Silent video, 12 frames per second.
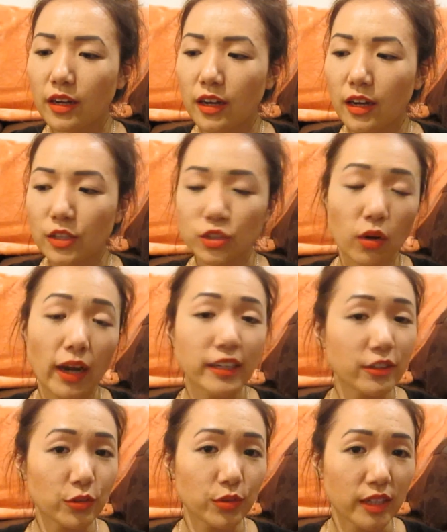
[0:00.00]
So I
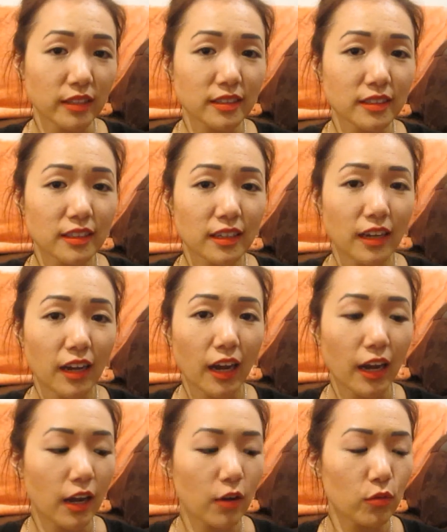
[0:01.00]
didn't do that.
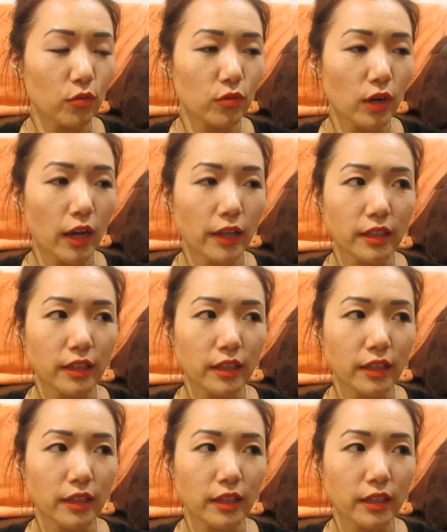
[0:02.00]
I